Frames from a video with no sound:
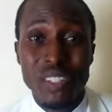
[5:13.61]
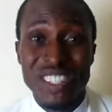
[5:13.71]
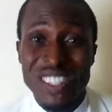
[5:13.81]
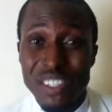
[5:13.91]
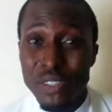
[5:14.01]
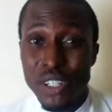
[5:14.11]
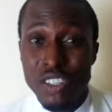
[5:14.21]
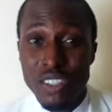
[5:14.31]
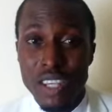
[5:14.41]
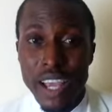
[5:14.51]
be
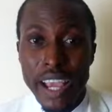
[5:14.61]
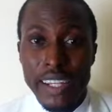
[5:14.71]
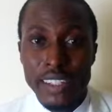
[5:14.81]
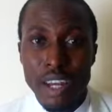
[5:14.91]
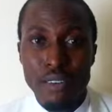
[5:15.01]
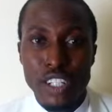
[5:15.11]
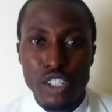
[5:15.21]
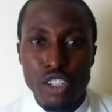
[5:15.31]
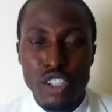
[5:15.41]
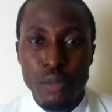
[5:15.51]
serious in that
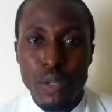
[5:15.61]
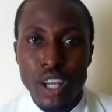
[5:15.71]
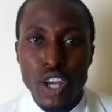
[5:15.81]
relationship.